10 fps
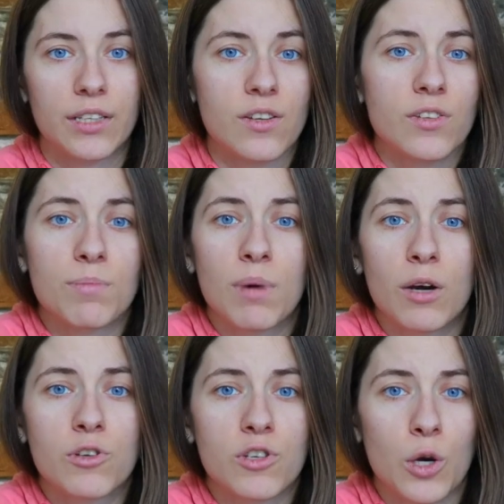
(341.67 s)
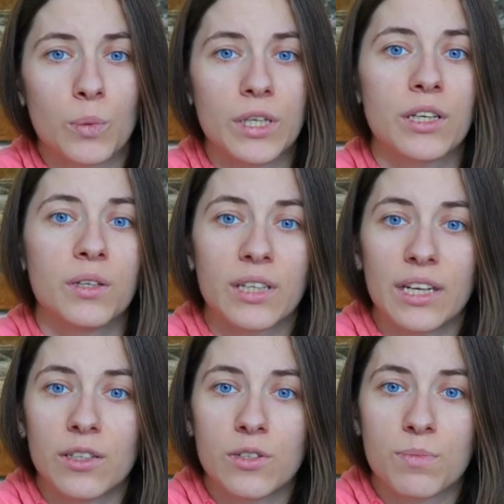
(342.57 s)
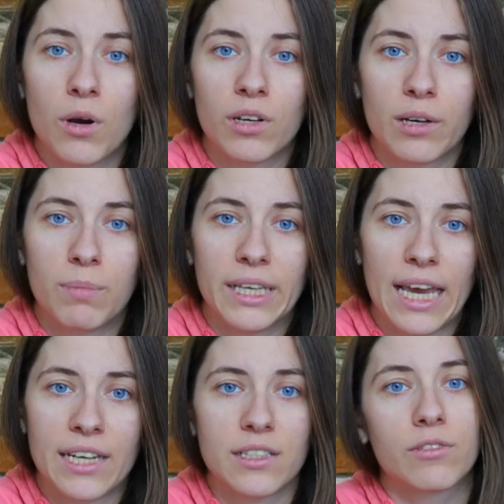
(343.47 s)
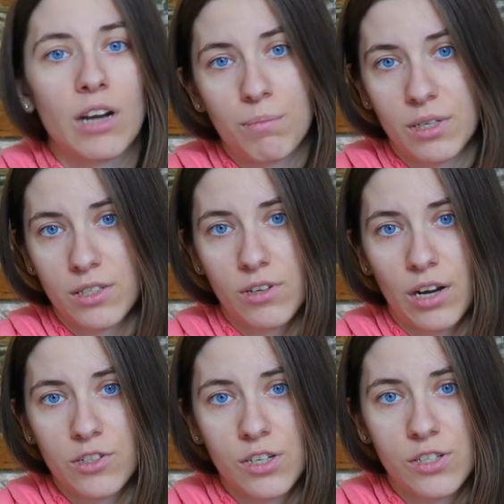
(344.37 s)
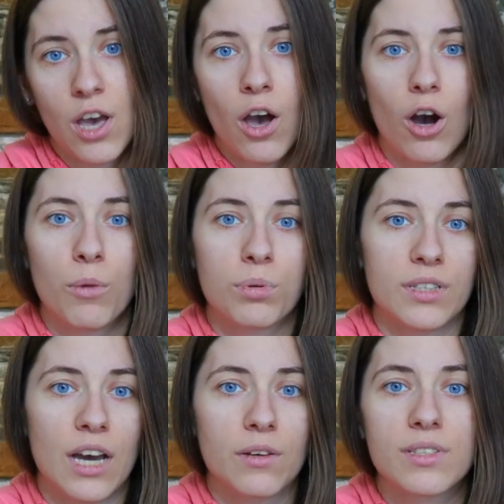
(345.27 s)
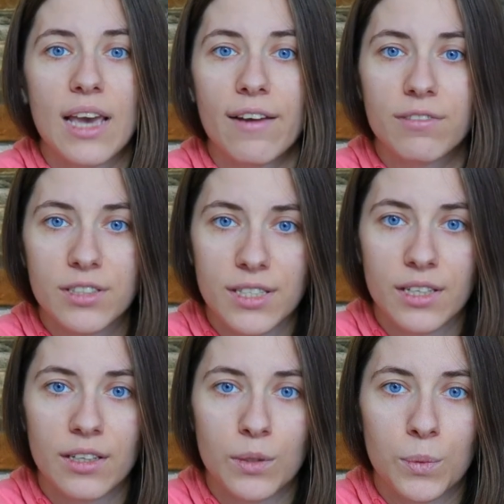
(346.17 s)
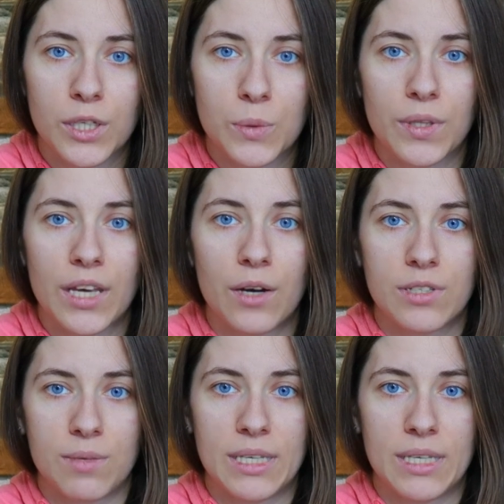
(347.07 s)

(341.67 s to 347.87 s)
It's not about showing who can use more complicated grammar structures or pronounce every single word without a